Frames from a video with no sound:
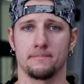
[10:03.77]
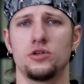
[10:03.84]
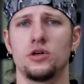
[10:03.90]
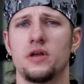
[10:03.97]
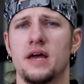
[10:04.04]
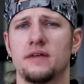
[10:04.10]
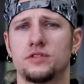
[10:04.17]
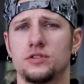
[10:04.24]
You
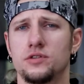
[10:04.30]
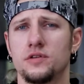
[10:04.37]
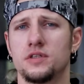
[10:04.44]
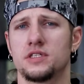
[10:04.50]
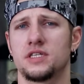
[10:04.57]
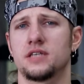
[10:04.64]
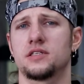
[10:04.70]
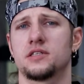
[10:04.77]
don't have to do
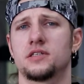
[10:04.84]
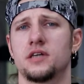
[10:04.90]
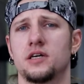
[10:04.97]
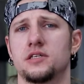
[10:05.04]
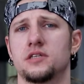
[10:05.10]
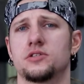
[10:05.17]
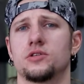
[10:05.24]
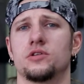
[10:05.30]
these
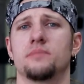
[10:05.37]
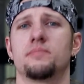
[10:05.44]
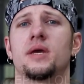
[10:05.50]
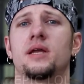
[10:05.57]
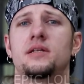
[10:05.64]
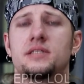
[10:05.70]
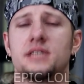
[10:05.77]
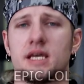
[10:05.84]
exercises on a
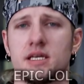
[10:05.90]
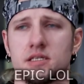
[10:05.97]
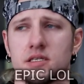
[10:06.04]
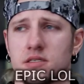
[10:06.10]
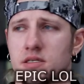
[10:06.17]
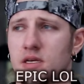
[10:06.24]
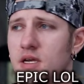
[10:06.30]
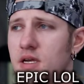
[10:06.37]
daily
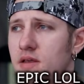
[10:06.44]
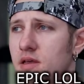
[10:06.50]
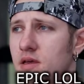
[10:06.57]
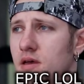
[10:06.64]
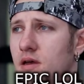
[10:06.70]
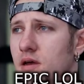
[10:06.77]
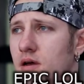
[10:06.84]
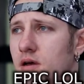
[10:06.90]
basis.
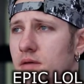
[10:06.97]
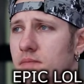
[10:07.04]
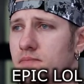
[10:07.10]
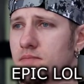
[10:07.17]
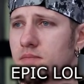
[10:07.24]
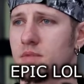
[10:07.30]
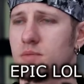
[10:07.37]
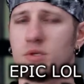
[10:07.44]

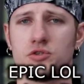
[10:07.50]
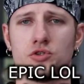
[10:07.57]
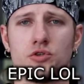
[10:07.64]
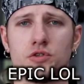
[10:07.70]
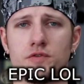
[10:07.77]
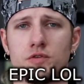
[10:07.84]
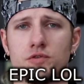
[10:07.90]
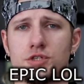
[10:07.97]
The most
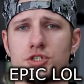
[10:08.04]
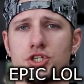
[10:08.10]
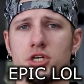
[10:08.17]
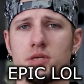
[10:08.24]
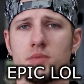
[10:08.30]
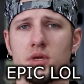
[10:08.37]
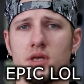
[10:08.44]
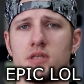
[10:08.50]
useful
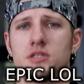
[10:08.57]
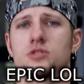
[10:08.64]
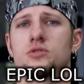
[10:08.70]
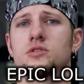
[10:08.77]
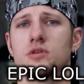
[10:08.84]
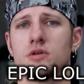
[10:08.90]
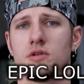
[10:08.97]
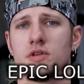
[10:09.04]
regime is
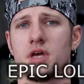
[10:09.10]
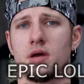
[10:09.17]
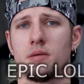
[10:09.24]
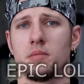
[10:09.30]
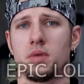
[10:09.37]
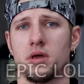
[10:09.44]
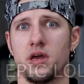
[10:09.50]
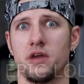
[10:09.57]
to do
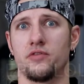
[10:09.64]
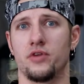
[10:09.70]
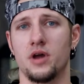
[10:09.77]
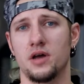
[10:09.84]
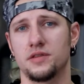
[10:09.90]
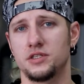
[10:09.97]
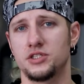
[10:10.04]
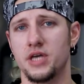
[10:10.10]
them every
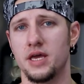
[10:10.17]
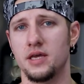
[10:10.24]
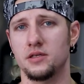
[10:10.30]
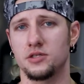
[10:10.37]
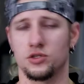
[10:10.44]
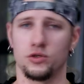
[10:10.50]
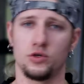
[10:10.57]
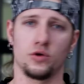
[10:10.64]
other
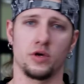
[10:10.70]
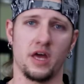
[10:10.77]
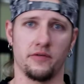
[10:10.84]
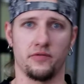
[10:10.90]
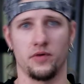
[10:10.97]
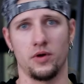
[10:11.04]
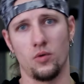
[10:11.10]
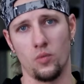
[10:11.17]
day, so you
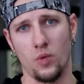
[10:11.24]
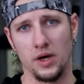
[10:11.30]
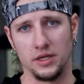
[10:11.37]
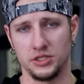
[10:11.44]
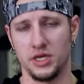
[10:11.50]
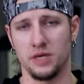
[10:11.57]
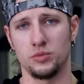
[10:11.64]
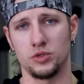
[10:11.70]
have
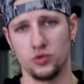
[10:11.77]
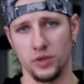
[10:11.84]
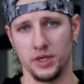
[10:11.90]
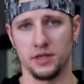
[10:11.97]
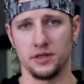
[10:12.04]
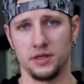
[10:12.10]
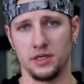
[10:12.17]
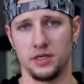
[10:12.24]
one day
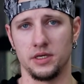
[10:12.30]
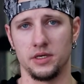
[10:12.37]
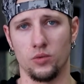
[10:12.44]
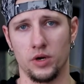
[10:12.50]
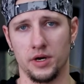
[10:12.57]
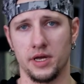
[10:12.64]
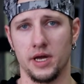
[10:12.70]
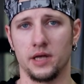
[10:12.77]
between the
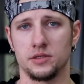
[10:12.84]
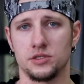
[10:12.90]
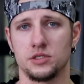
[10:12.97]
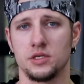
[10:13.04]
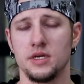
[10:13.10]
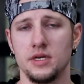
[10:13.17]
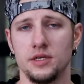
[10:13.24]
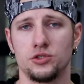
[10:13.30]
workouts
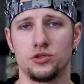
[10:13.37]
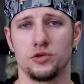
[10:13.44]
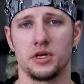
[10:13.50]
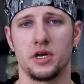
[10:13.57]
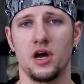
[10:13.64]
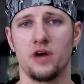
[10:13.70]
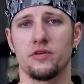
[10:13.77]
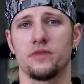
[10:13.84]
to
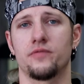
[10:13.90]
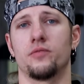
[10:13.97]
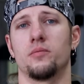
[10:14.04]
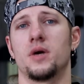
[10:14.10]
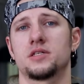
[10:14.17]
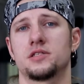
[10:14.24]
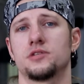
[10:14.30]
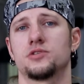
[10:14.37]
recover, for
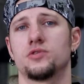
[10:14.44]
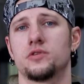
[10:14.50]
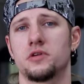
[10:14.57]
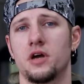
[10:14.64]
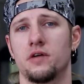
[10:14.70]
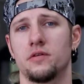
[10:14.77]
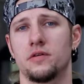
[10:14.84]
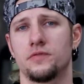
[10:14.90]
muscles to
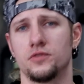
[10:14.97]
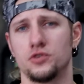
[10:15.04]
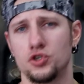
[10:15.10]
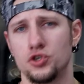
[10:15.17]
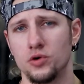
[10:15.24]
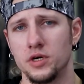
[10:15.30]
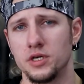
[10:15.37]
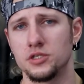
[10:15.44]
recover, for
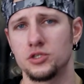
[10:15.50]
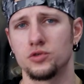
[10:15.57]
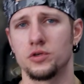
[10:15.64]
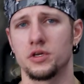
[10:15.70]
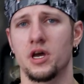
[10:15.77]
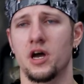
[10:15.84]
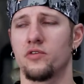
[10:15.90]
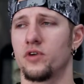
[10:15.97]
joints to
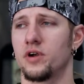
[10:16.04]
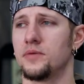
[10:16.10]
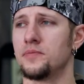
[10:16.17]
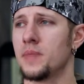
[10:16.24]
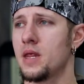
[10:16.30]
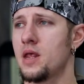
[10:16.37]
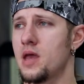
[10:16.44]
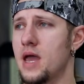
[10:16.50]
recover.
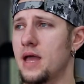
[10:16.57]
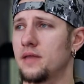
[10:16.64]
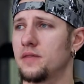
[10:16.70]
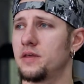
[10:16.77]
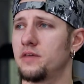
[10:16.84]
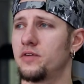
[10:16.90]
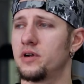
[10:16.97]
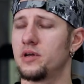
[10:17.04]

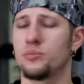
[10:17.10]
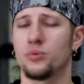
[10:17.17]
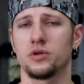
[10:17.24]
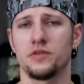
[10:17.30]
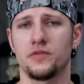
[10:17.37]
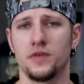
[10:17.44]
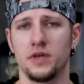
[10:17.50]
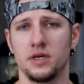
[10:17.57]
And the very
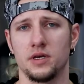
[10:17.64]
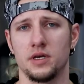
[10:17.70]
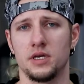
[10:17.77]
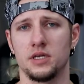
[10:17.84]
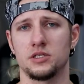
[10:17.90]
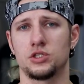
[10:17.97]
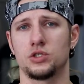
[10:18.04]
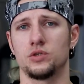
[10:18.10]
important thing
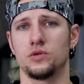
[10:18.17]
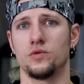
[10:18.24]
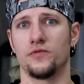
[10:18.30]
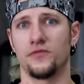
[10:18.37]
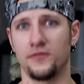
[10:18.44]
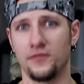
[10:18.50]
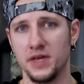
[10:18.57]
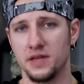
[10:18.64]
is to
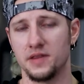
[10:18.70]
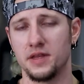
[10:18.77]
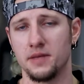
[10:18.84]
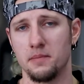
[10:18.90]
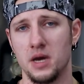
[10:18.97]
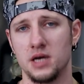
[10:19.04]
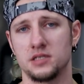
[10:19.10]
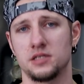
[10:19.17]
feed
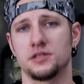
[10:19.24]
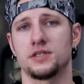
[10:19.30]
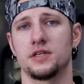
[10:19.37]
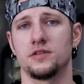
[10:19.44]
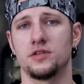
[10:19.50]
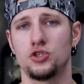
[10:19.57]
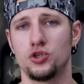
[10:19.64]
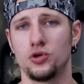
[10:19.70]
the muscles
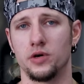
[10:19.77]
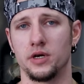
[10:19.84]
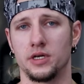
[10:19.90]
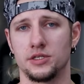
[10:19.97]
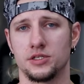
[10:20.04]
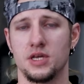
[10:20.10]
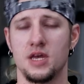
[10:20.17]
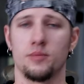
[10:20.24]
and the
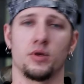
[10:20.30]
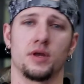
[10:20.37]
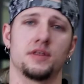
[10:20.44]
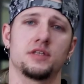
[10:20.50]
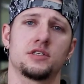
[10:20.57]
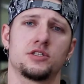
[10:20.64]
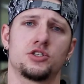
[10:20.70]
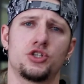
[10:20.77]
joints, but
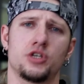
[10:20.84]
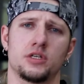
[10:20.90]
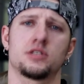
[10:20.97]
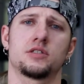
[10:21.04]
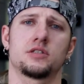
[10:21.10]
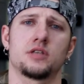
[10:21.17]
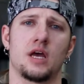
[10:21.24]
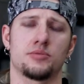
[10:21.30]
this is
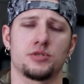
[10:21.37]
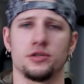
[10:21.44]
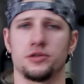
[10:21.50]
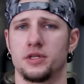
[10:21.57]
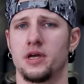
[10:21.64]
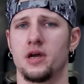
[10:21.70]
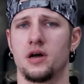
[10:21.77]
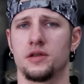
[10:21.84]
just
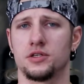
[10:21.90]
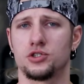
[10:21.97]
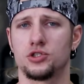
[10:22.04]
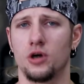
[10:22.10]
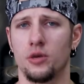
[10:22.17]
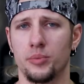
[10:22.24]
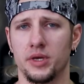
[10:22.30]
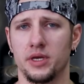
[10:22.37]
absolutely other
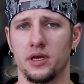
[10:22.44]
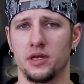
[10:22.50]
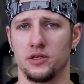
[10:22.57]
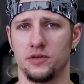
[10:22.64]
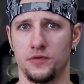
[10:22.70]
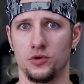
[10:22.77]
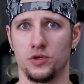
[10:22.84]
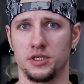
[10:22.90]
topic, and
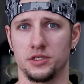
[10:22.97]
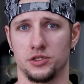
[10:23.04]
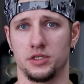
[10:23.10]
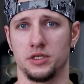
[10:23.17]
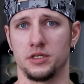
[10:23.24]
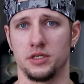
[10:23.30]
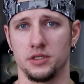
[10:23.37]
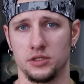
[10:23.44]
if you're
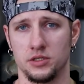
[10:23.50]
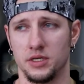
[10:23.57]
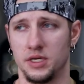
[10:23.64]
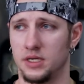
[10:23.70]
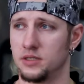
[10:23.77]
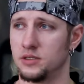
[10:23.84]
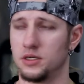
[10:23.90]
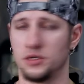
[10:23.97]
interested
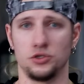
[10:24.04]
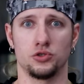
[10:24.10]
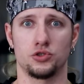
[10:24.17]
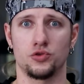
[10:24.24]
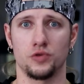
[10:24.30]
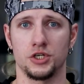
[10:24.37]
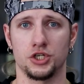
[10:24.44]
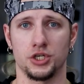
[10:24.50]
in
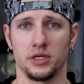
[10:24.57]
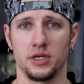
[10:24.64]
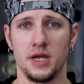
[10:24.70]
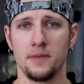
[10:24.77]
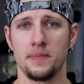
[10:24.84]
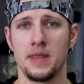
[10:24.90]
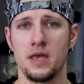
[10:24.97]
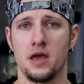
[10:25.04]
nutrition